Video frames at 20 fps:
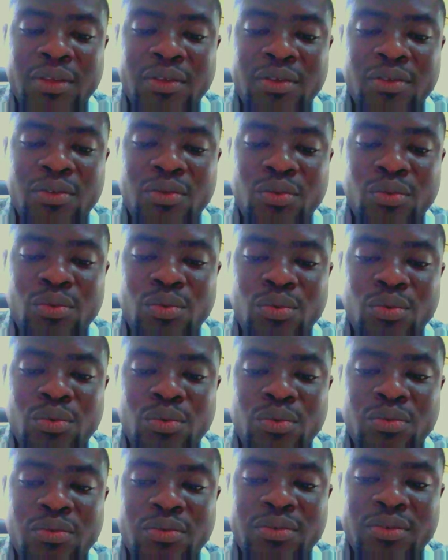So
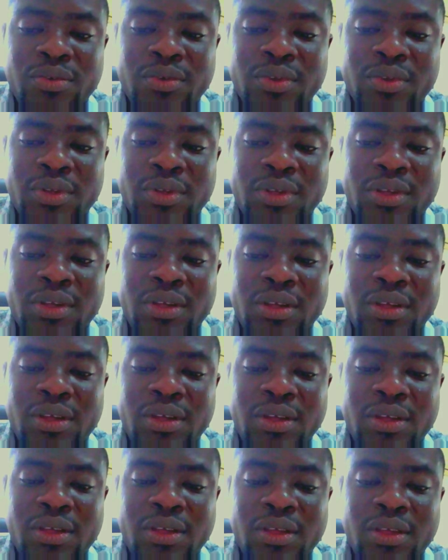
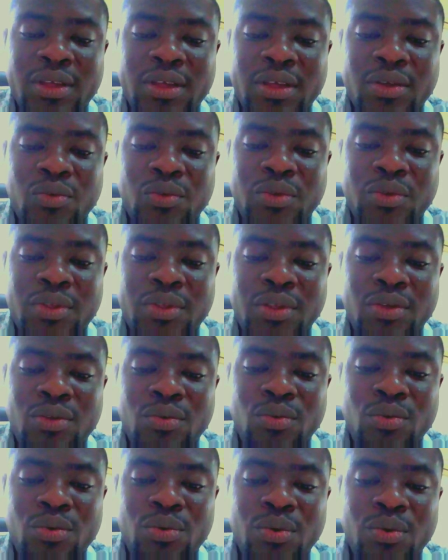I will see
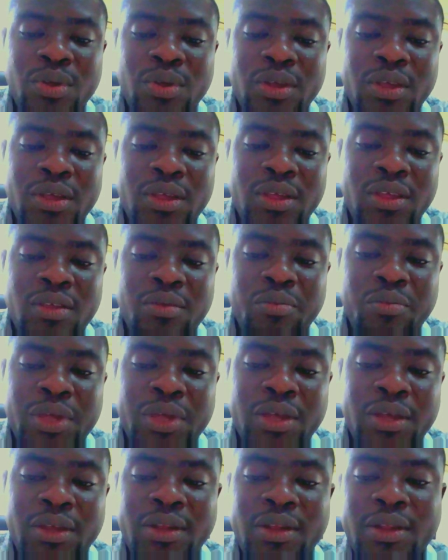you in
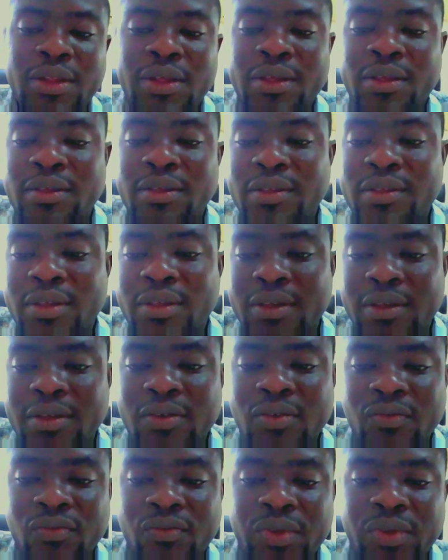my next
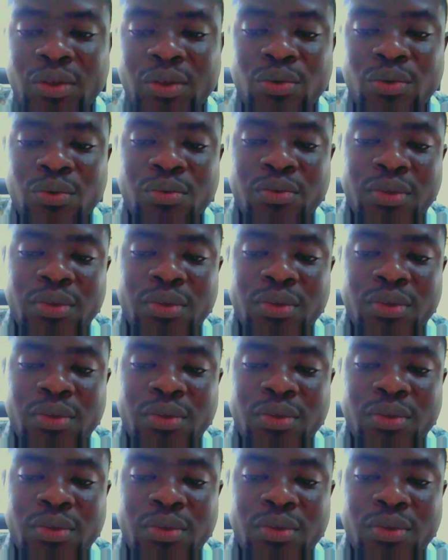video.